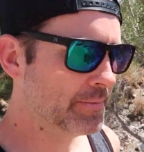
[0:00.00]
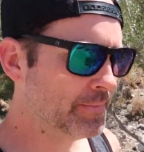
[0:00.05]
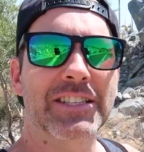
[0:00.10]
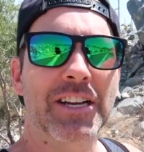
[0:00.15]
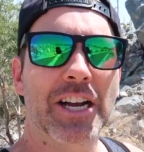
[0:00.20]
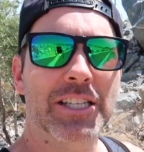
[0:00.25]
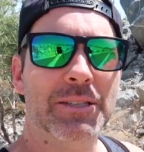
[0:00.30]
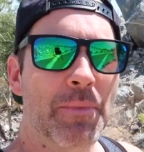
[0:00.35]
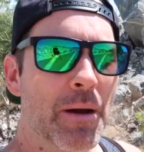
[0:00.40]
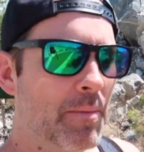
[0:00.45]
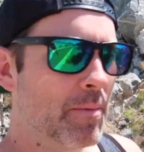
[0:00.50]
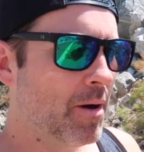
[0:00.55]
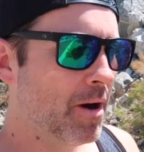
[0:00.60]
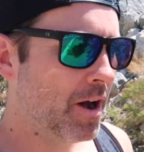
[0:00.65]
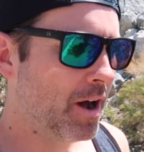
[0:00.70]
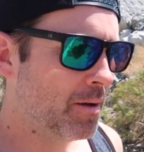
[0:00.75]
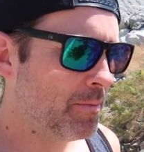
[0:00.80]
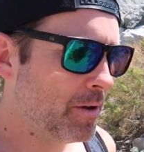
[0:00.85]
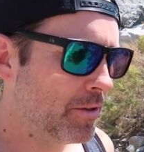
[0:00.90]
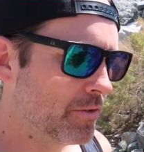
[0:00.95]
talked to my
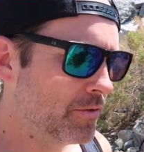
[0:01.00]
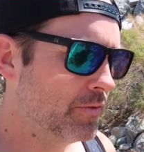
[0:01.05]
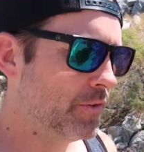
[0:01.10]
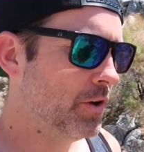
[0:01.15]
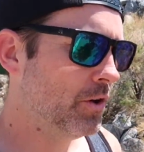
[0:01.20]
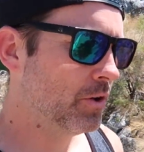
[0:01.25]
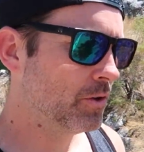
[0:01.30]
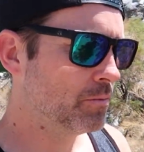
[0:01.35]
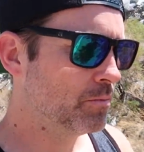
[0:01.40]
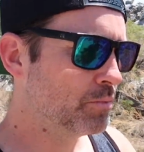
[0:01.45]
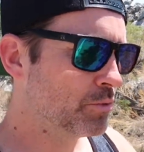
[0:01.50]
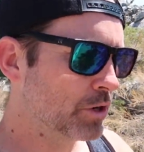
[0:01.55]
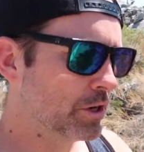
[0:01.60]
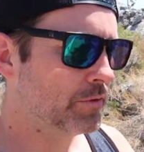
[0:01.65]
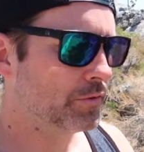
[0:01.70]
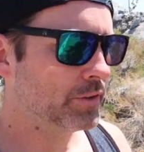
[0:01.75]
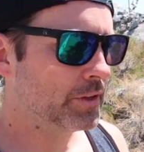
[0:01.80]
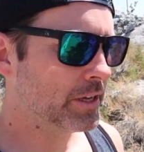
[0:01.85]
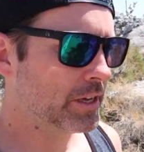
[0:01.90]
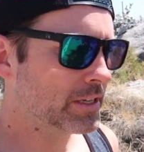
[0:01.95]
mom on the phone
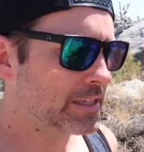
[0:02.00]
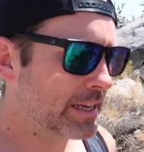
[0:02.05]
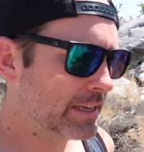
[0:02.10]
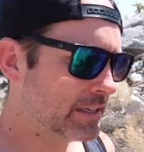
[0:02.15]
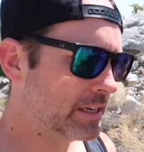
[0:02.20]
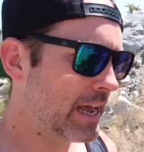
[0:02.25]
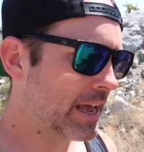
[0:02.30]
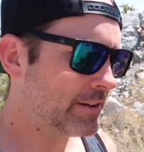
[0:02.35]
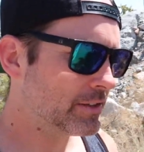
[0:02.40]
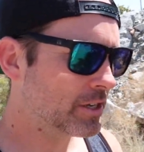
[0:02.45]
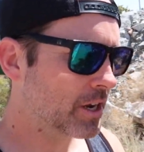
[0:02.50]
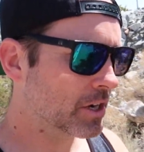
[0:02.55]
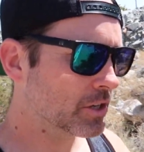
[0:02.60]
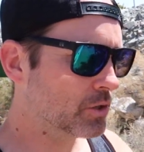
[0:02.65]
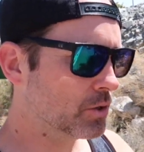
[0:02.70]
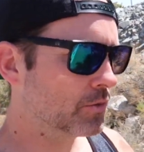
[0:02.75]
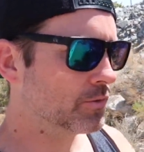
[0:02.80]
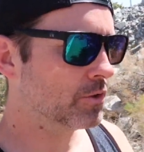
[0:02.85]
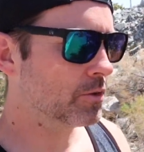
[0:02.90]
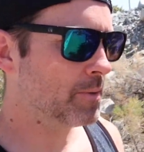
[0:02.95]
briefly because I hadn't, I hadn't talked
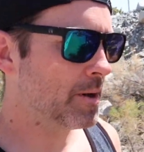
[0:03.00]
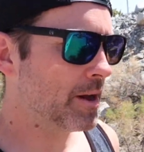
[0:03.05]
to her for